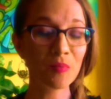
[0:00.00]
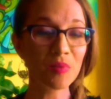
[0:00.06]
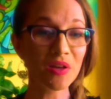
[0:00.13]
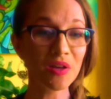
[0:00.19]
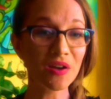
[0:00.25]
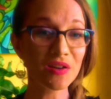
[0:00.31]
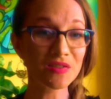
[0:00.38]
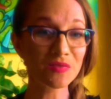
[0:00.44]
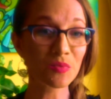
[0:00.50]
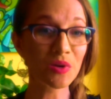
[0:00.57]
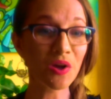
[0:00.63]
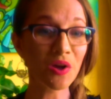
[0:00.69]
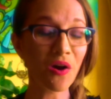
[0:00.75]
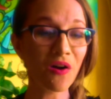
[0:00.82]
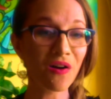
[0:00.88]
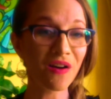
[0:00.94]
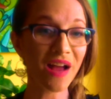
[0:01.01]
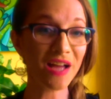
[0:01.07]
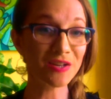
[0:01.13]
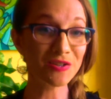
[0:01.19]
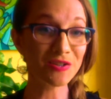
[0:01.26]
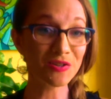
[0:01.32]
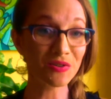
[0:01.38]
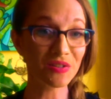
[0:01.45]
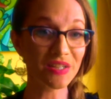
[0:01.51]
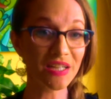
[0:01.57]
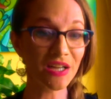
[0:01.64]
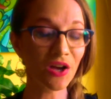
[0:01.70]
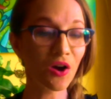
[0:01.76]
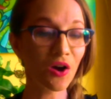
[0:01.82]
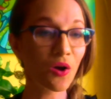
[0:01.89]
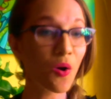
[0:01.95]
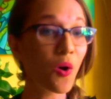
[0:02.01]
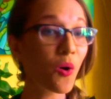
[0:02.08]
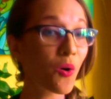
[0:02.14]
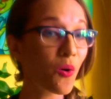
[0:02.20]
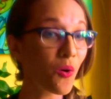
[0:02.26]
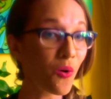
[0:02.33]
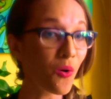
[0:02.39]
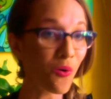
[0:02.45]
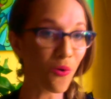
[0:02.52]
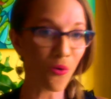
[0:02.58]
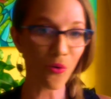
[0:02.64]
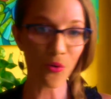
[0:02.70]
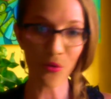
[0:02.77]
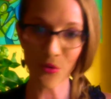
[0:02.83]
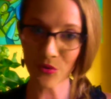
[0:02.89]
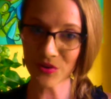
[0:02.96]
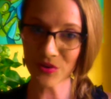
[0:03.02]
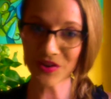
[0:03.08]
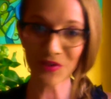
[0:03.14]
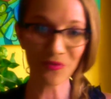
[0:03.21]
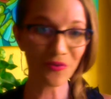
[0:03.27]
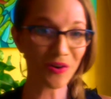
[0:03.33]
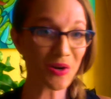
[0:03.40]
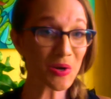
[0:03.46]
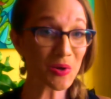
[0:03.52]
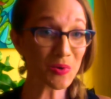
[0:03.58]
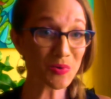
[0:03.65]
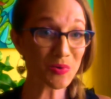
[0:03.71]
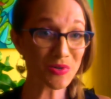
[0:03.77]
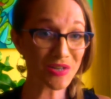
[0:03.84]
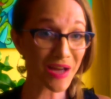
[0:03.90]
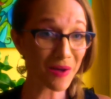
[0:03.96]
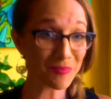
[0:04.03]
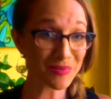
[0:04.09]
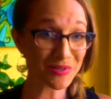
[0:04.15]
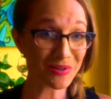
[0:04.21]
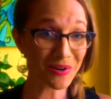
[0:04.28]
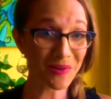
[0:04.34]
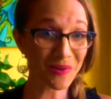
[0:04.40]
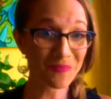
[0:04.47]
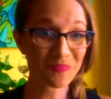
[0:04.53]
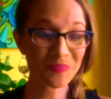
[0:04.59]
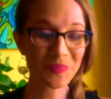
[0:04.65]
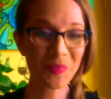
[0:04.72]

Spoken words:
because we are entering a whole different new chapter.